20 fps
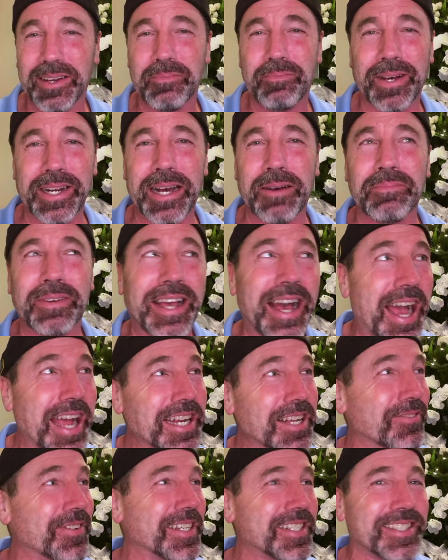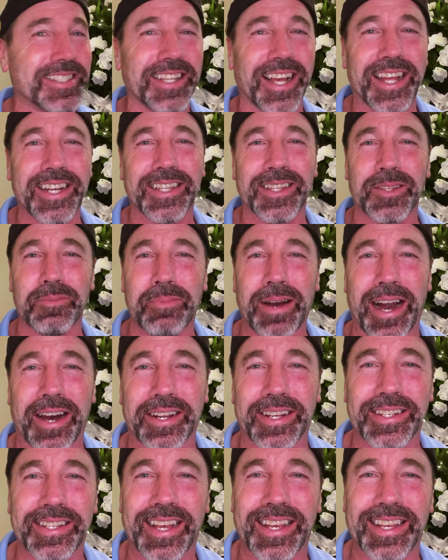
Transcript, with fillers: but I'm kind of excited about it.